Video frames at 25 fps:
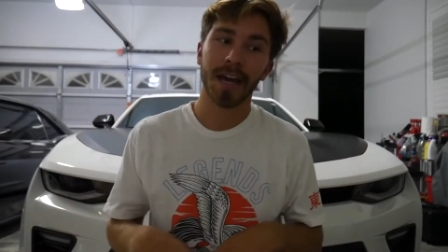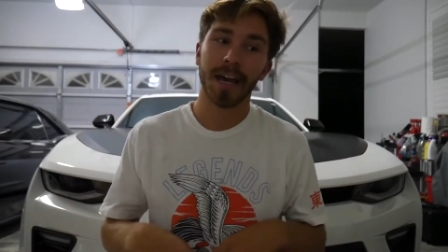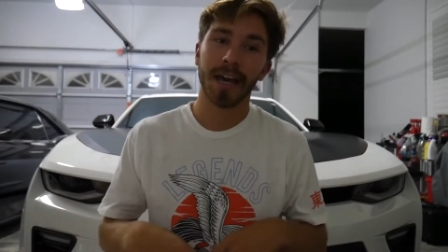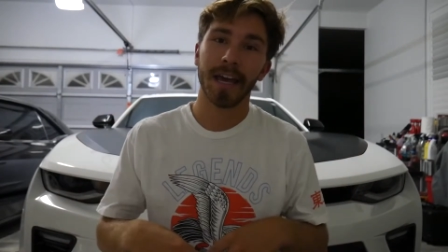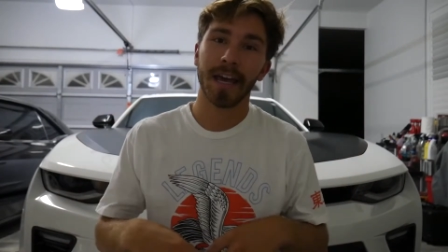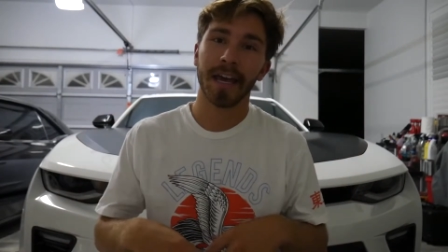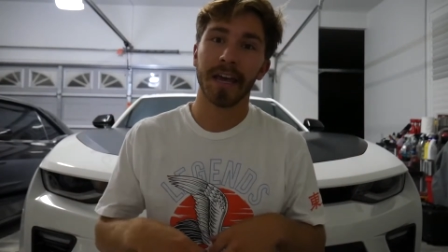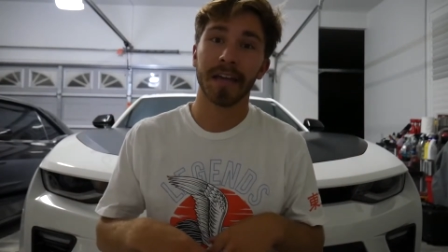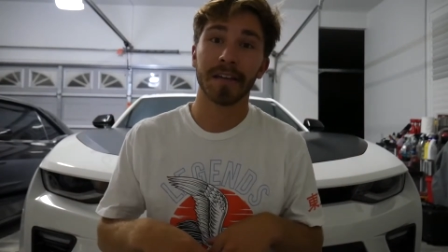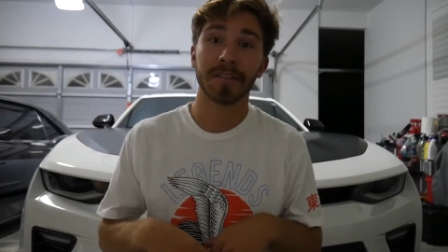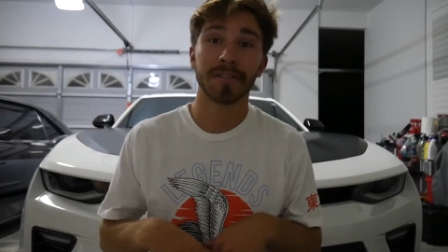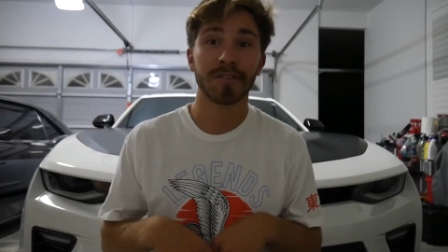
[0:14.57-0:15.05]

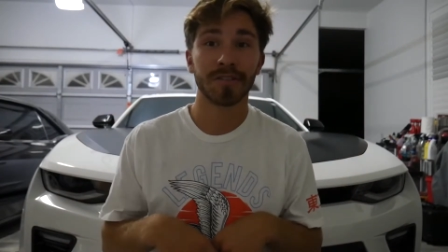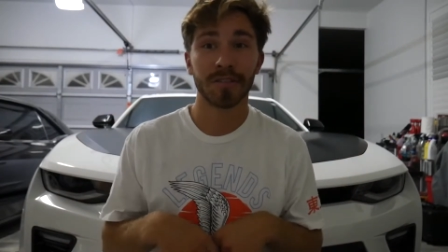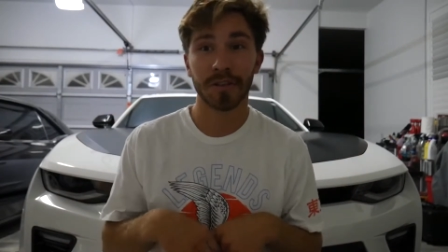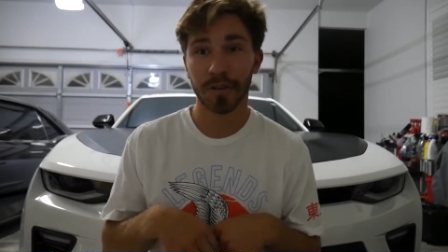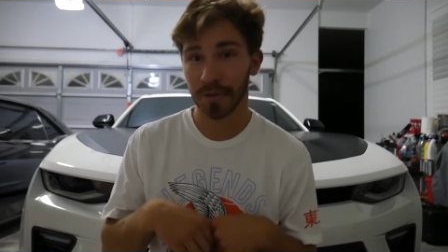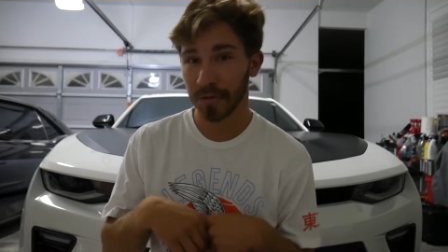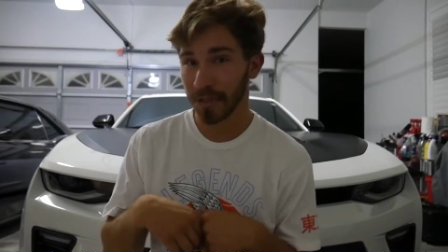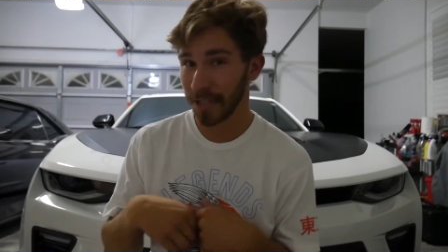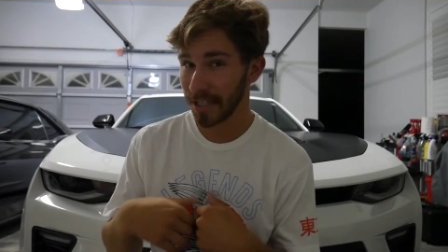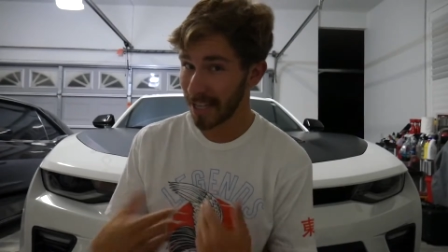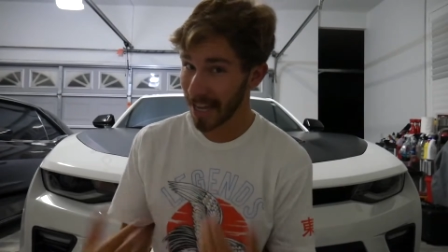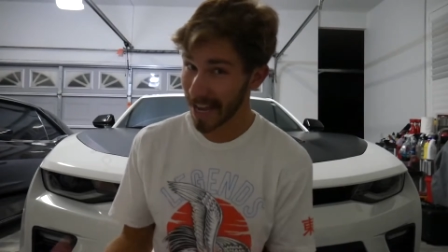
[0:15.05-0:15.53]
And
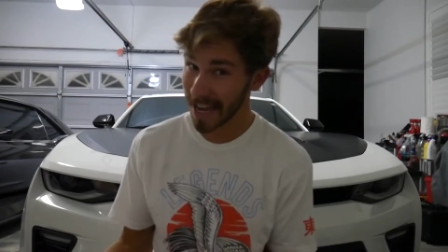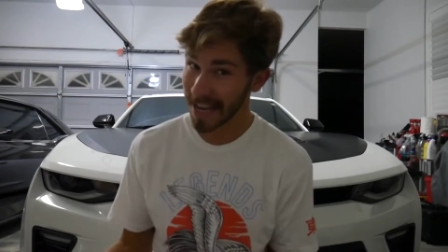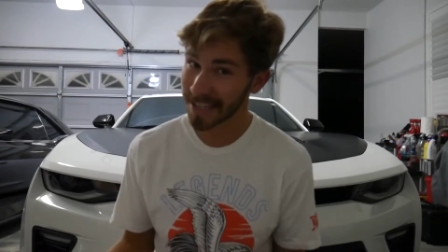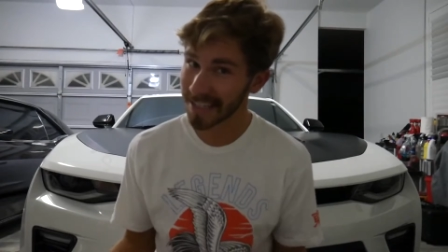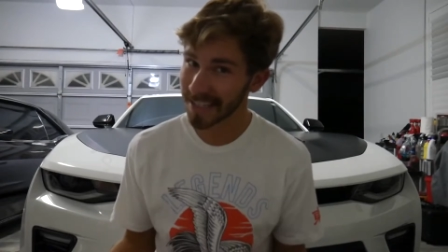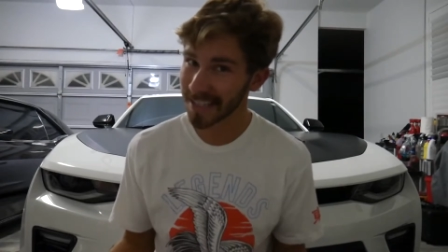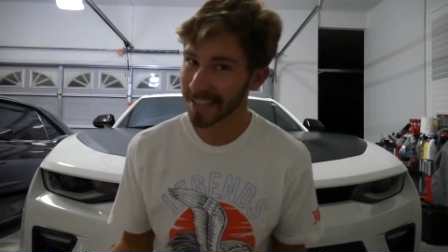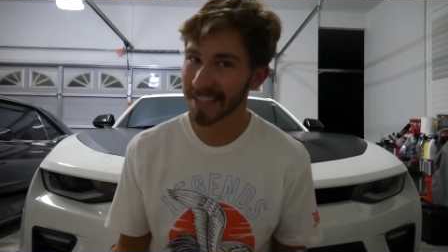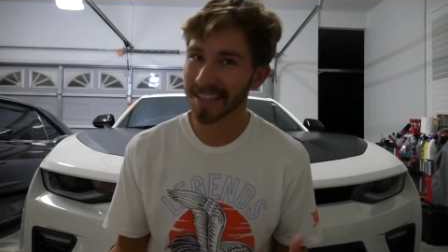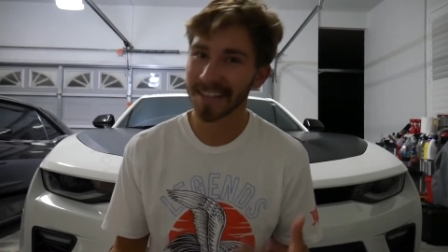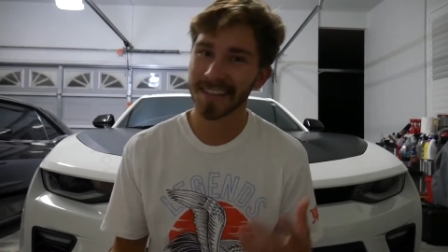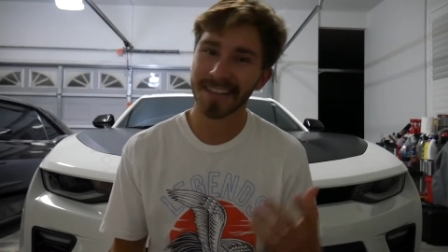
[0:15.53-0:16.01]
so
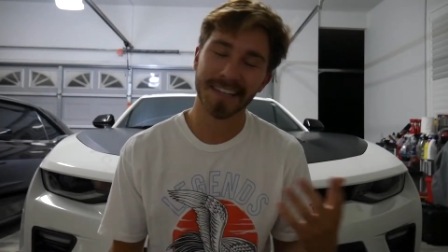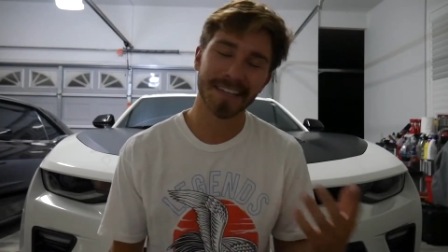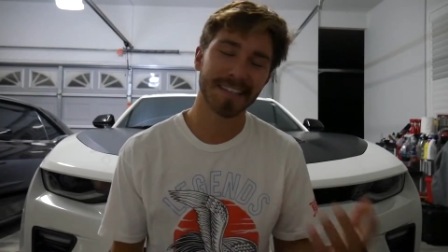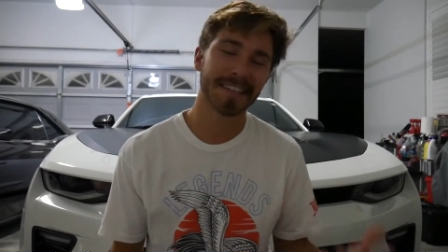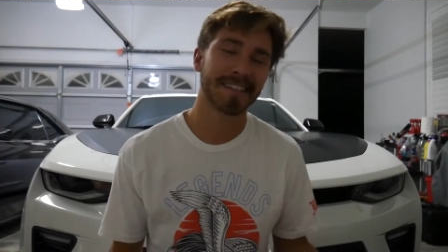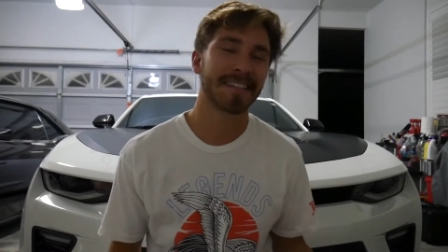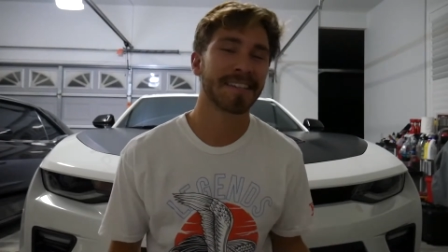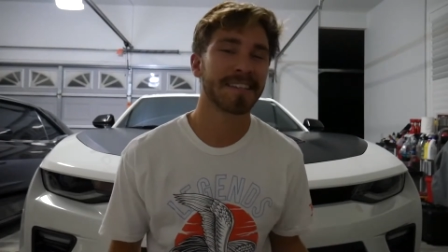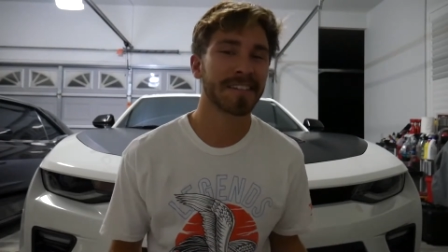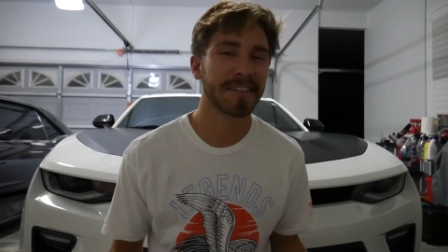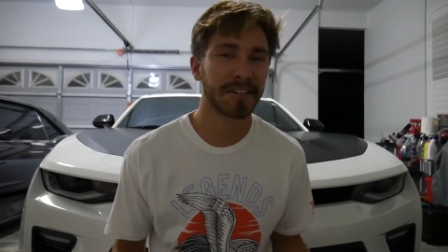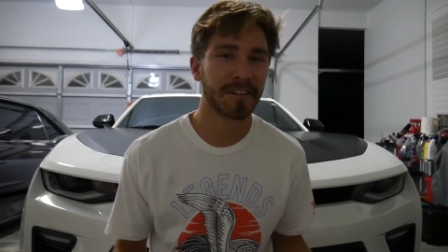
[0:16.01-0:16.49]
yes,
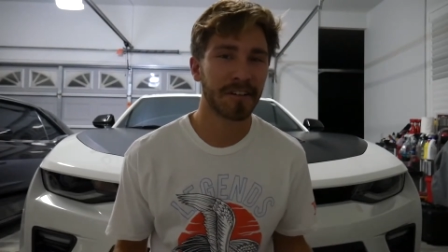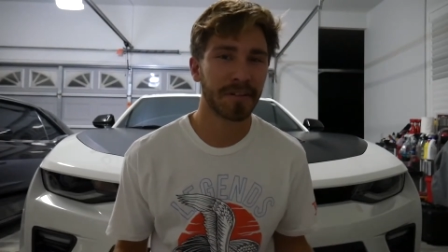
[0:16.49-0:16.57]
this is an